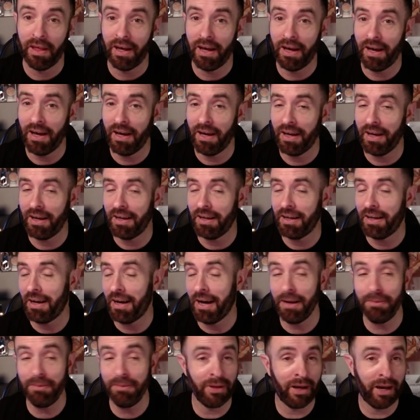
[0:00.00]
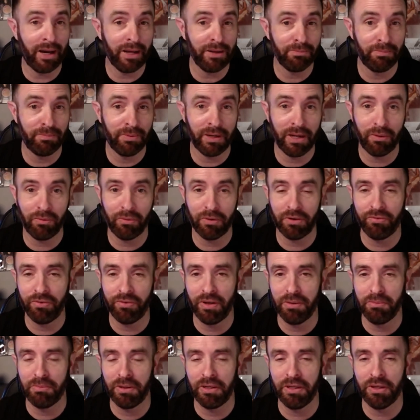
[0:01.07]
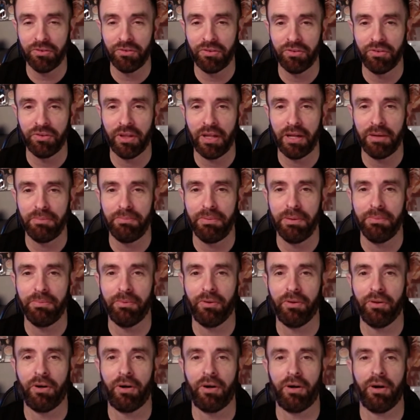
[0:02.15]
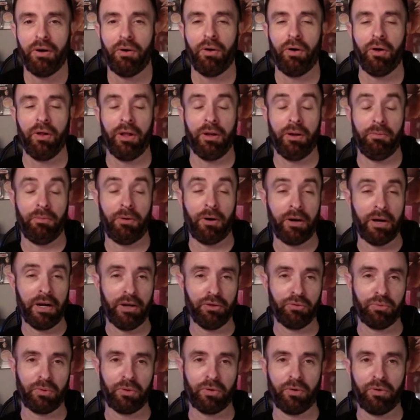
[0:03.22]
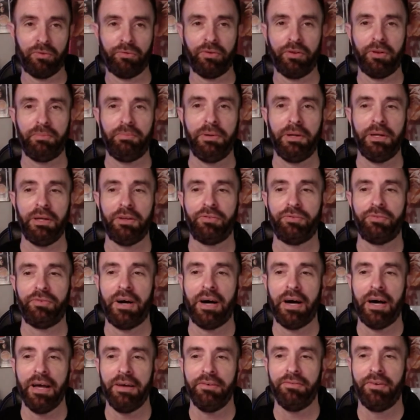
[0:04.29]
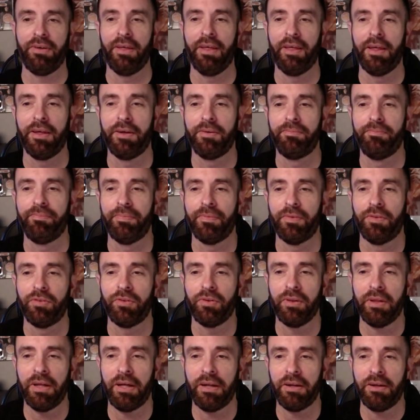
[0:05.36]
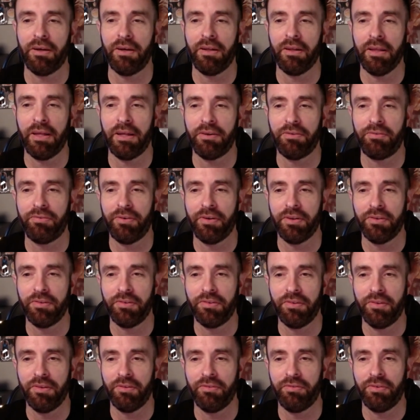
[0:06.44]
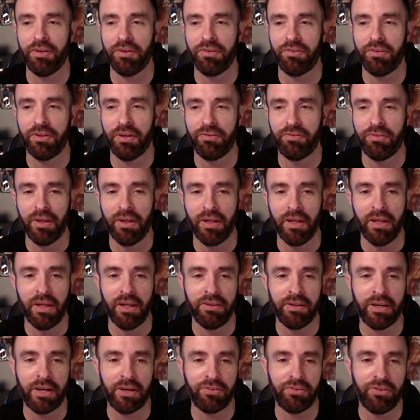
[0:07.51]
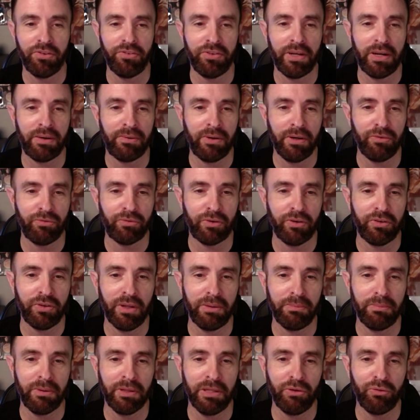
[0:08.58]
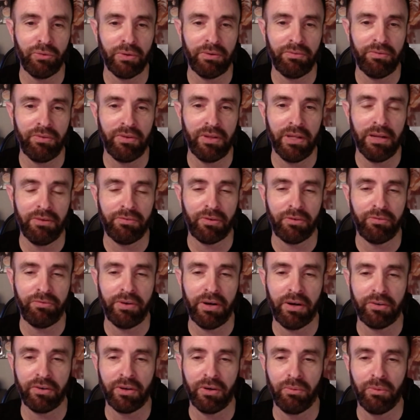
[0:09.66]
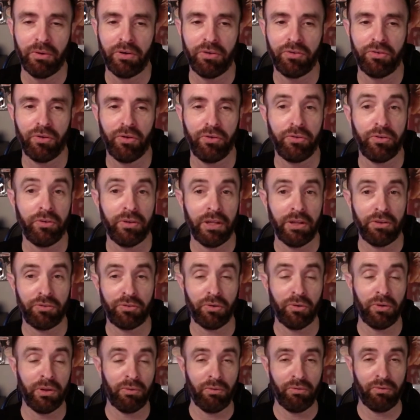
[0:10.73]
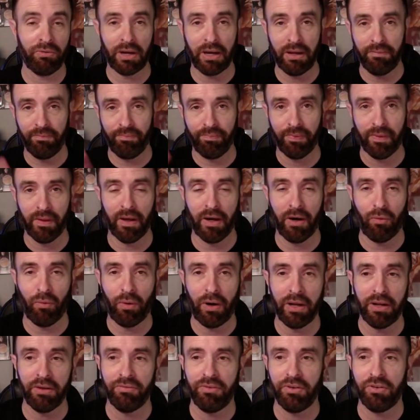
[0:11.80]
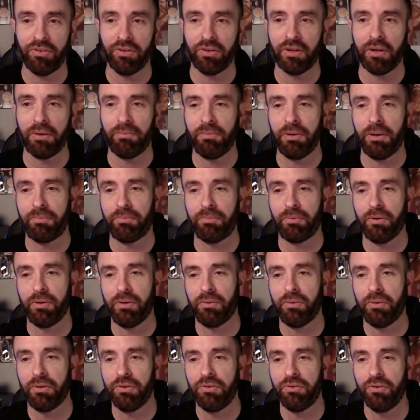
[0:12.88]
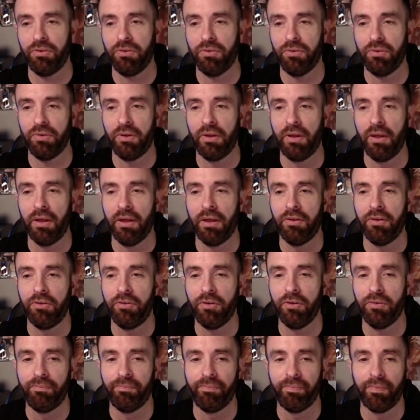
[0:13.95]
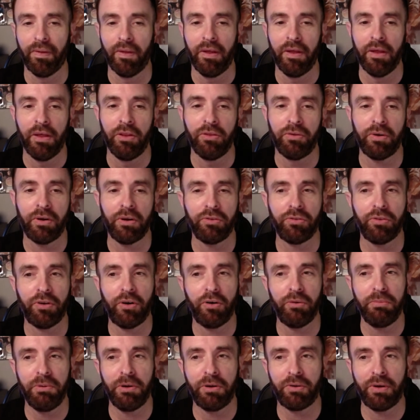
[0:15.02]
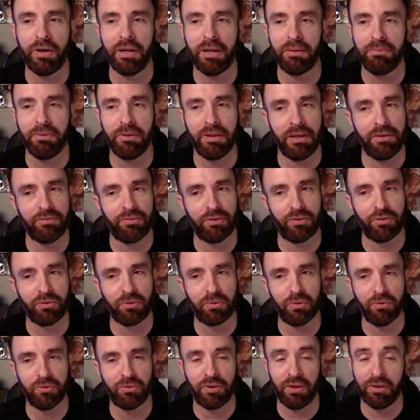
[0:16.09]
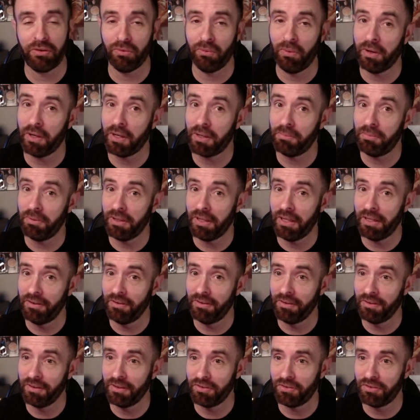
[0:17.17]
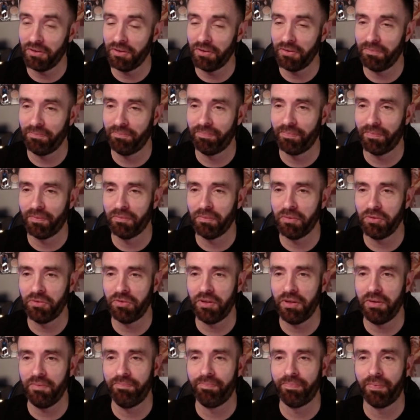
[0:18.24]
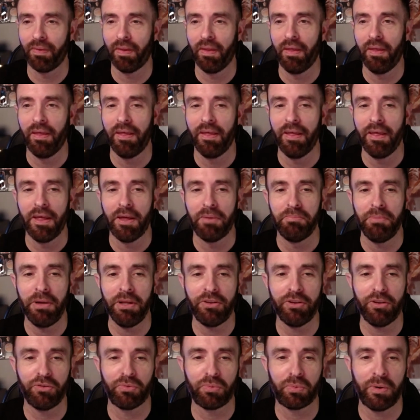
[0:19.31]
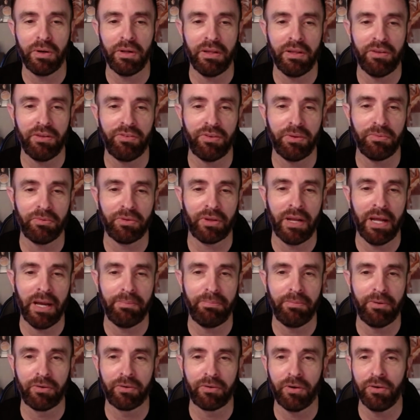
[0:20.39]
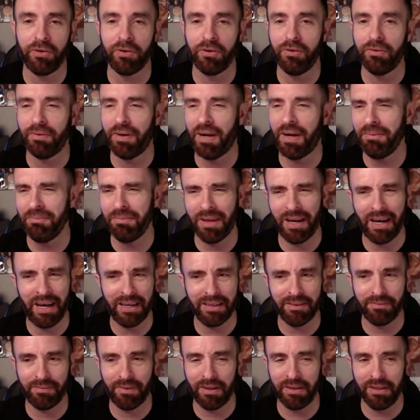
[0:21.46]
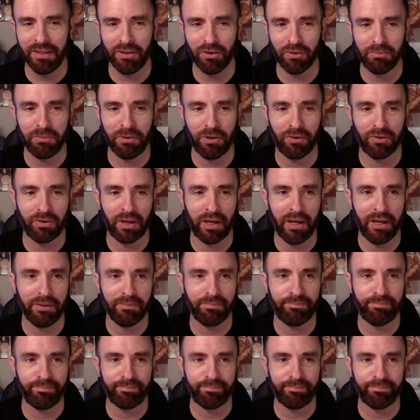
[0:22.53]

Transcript: I'm not, but I wonder if anybody else is. A lot of people at our house, we're going for the PS5. It's a lot of fun stuff. Tyler says, not ready for it to end, but at least we have a date for Falcon and Winter Soldier. That's true. And then we've got WandaVision coming up really, really soon, too. 3 hours long would be great. I'd be late for school, so I'd have to wake up a lot earlier. So we'll see. Minta's worried that something's going to happen to Grogu. I'm not. I think he'll be okay.